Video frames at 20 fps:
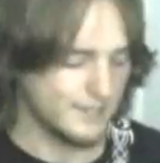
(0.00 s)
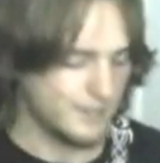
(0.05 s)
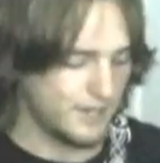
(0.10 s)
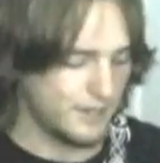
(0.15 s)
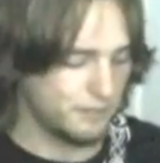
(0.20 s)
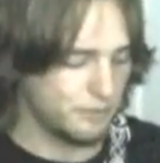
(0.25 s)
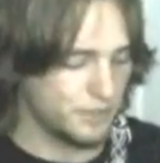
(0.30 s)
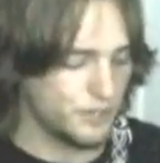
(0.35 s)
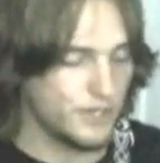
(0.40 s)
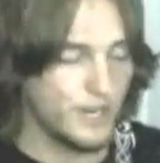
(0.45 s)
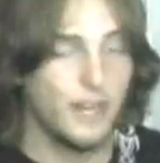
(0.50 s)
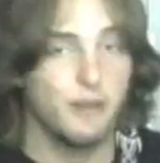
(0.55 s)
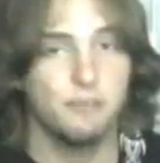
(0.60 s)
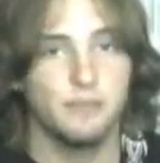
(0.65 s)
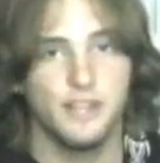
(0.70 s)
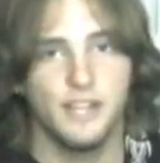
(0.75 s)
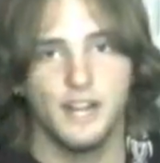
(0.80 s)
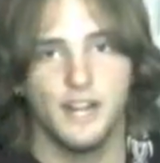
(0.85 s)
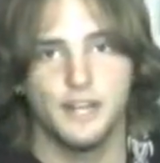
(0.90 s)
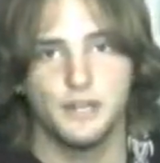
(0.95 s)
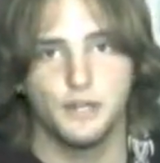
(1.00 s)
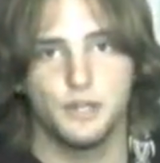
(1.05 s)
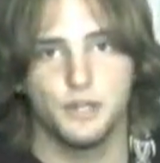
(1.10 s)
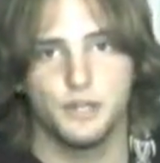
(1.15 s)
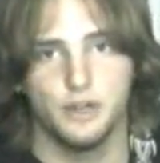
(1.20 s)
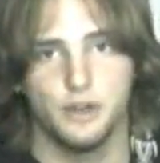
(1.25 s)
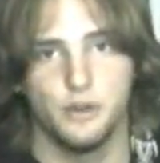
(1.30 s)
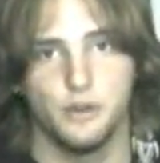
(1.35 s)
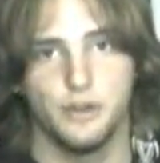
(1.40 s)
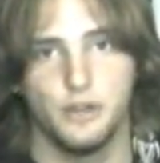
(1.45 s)
same shape that I just
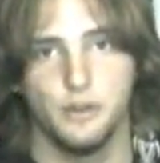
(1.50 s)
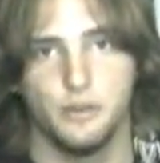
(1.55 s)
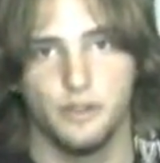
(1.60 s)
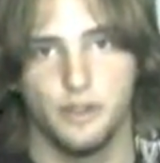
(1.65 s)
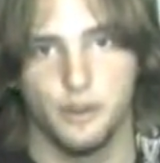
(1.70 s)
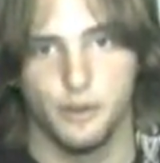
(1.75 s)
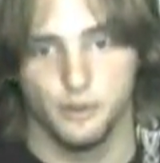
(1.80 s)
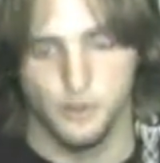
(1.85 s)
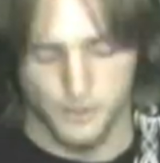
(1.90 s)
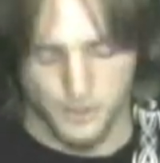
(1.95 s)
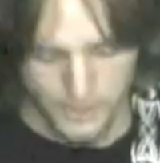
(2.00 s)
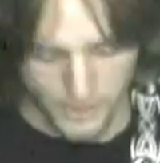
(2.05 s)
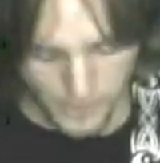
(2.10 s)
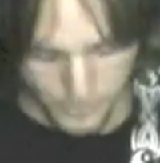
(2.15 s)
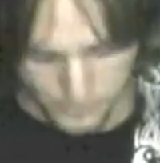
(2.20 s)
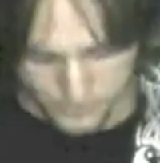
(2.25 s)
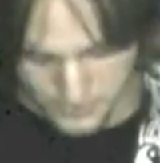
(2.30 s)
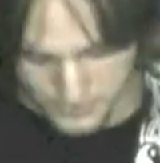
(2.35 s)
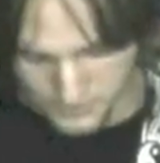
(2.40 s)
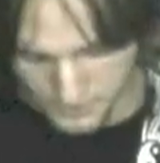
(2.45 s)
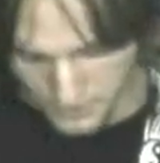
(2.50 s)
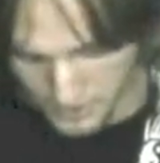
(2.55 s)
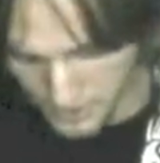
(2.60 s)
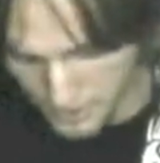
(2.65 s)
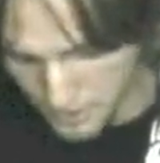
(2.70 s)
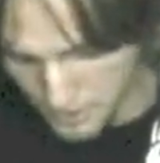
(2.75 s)
showed you, those notes,